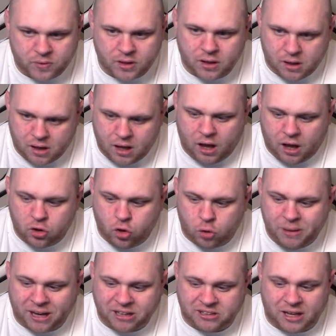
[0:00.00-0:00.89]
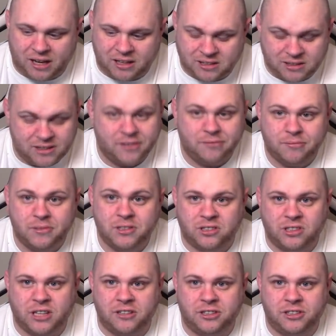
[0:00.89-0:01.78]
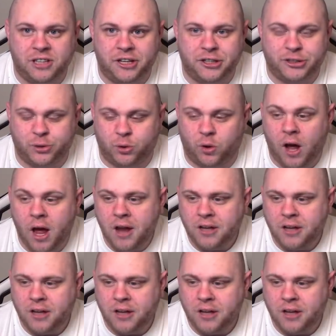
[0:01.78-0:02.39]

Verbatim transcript: I'll go back to that. Sensational.